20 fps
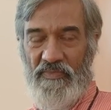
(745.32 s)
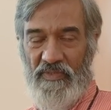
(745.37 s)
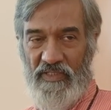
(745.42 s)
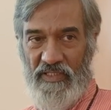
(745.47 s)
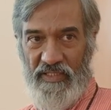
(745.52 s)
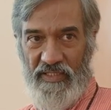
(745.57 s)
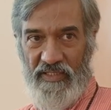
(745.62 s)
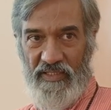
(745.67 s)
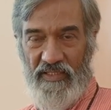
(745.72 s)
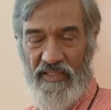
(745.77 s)

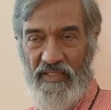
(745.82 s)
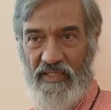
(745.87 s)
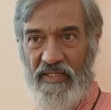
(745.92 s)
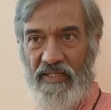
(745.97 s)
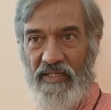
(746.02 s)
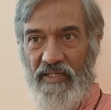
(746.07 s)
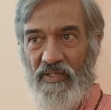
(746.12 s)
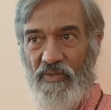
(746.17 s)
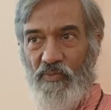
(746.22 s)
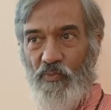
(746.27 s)
right?
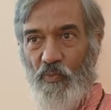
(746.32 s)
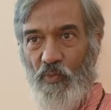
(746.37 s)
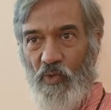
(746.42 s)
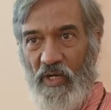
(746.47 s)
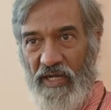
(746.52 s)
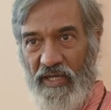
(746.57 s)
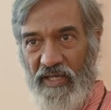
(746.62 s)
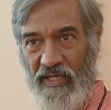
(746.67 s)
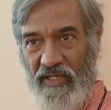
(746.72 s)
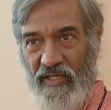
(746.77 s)
And
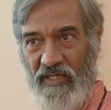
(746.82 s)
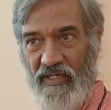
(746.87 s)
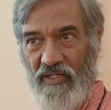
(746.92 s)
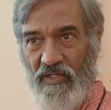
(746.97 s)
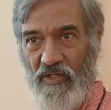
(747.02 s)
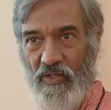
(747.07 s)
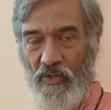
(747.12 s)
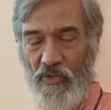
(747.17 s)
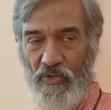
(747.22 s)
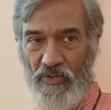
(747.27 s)
why
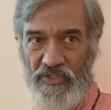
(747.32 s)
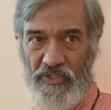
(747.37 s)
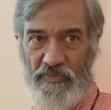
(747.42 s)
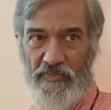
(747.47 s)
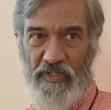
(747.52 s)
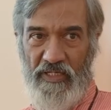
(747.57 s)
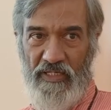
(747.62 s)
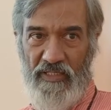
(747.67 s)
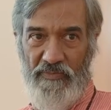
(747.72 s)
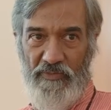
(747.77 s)
a
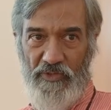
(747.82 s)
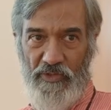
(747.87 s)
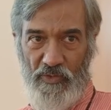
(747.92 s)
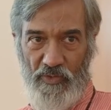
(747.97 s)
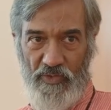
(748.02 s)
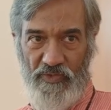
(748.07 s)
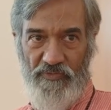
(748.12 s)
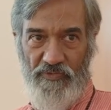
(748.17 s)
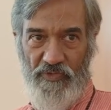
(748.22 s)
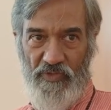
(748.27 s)
coach becomes
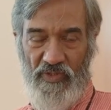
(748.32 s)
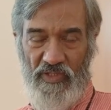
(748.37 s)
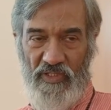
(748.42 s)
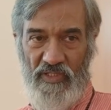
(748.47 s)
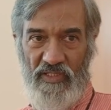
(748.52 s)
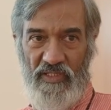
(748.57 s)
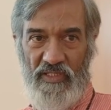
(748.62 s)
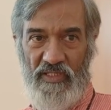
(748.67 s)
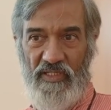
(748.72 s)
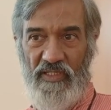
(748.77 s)

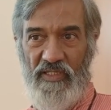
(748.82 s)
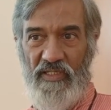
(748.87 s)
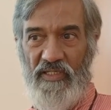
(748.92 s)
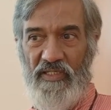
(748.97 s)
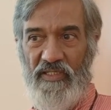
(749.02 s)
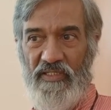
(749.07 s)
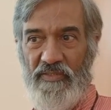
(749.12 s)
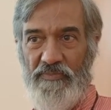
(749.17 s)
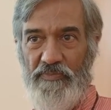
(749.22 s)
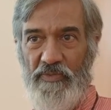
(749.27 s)
useful
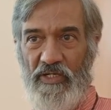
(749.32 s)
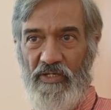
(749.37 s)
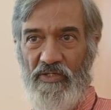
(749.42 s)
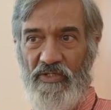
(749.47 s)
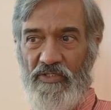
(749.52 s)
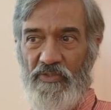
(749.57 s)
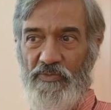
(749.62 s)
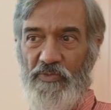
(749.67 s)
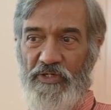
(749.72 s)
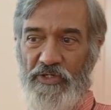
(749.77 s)
is
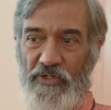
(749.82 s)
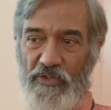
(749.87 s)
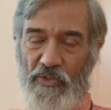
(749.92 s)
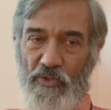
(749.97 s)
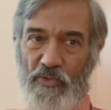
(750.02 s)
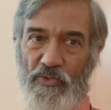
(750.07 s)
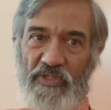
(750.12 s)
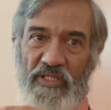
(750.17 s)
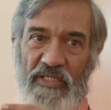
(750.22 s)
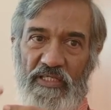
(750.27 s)
because when you
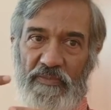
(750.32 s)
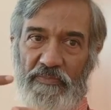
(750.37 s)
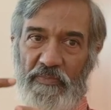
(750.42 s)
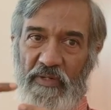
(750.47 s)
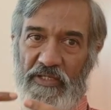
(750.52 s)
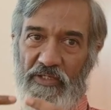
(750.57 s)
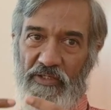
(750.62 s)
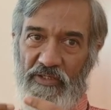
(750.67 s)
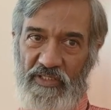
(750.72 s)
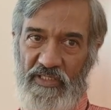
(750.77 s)
do these
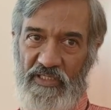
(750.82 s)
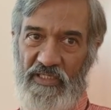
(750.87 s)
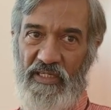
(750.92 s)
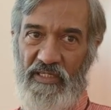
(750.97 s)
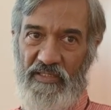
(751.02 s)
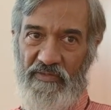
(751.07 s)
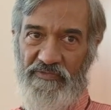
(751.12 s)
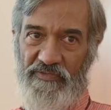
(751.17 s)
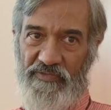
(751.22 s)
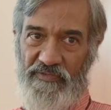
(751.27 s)
by
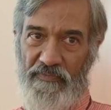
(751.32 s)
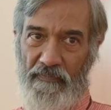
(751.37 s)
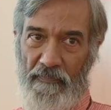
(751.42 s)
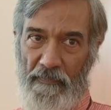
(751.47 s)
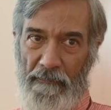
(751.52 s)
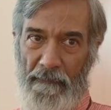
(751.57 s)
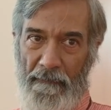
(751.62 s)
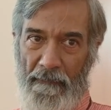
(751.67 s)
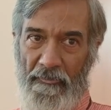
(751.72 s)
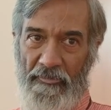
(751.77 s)
yourself,
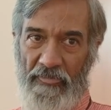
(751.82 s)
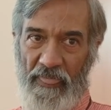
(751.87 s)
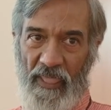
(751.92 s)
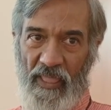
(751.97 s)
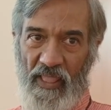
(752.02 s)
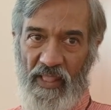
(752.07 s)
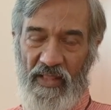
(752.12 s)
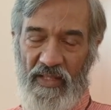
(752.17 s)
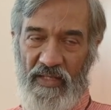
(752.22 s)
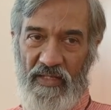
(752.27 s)

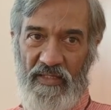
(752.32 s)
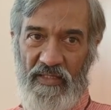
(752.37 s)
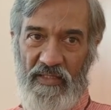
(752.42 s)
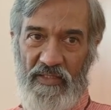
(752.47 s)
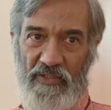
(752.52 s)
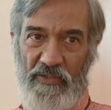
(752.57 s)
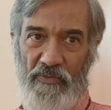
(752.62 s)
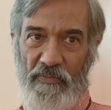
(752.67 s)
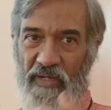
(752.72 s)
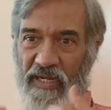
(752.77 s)

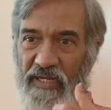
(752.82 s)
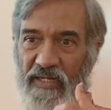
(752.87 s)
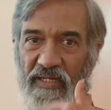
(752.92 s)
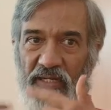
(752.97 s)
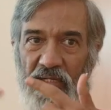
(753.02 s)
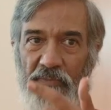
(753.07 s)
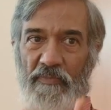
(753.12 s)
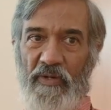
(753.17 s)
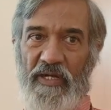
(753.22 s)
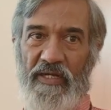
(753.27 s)
your mind
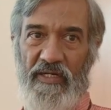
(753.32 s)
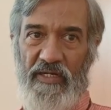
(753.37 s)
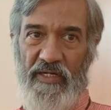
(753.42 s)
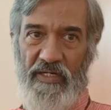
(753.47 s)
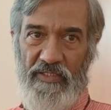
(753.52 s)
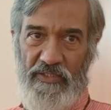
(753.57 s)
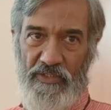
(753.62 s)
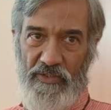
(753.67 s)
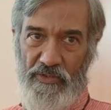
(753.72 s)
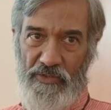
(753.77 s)
can play
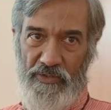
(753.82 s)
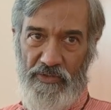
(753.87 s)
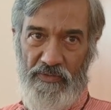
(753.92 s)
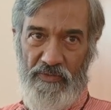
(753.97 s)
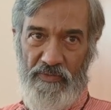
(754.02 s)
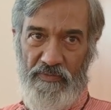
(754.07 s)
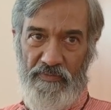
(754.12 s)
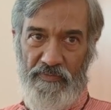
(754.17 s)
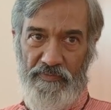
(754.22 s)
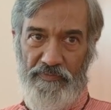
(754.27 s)
tricks on you.
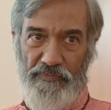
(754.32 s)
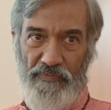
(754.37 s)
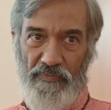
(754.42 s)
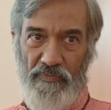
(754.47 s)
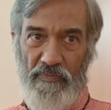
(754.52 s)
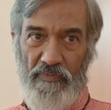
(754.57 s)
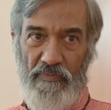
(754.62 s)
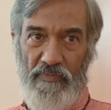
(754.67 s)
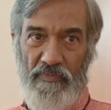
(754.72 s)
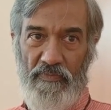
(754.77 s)

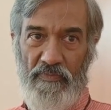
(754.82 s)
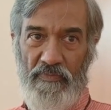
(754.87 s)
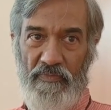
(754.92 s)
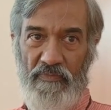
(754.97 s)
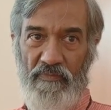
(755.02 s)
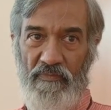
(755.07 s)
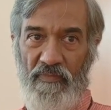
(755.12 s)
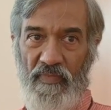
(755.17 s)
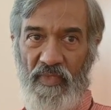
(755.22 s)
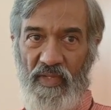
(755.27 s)

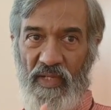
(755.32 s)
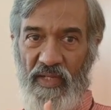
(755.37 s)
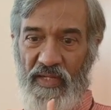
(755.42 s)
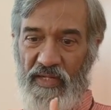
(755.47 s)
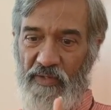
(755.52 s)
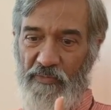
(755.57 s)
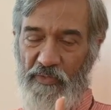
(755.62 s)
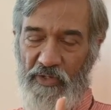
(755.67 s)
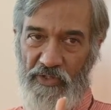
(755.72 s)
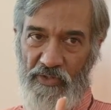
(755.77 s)

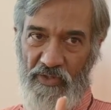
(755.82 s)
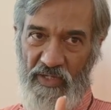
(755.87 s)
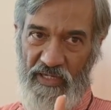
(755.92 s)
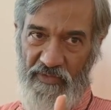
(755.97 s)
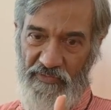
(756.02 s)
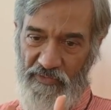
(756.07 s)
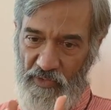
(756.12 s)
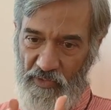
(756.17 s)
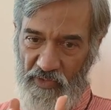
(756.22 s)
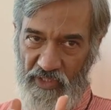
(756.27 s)
And when you
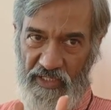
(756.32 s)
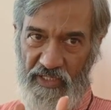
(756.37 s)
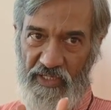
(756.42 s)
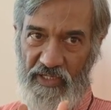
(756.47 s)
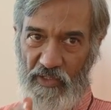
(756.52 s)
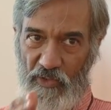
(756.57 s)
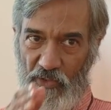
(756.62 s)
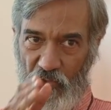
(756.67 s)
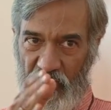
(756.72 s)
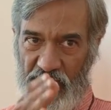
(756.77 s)
have to
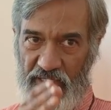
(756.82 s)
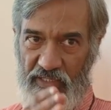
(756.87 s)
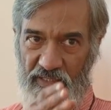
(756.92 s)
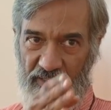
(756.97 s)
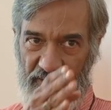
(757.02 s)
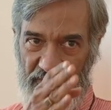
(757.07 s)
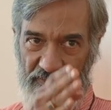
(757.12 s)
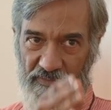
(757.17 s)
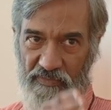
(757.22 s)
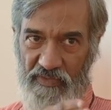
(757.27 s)
really look
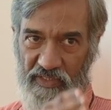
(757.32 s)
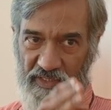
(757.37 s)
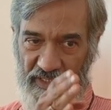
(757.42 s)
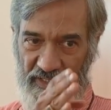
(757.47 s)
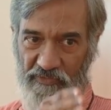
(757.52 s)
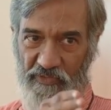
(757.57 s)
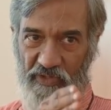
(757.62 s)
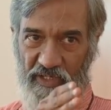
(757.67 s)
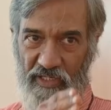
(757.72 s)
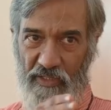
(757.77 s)
at the
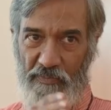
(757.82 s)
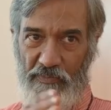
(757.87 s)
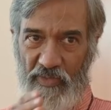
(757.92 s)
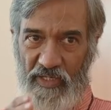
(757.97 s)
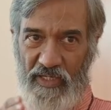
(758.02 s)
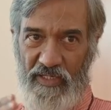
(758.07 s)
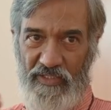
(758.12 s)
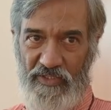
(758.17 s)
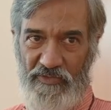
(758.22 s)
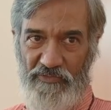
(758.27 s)
difficult
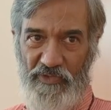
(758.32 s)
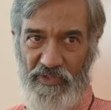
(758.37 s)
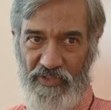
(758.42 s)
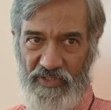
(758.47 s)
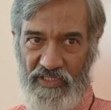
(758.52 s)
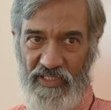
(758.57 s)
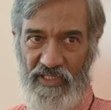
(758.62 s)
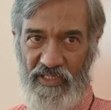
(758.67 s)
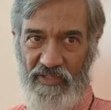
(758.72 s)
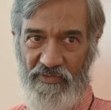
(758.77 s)
parts of
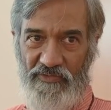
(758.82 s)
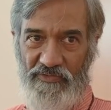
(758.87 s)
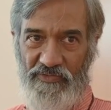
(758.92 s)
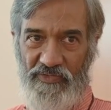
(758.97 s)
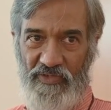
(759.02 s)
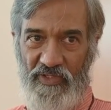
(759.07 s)
yourself,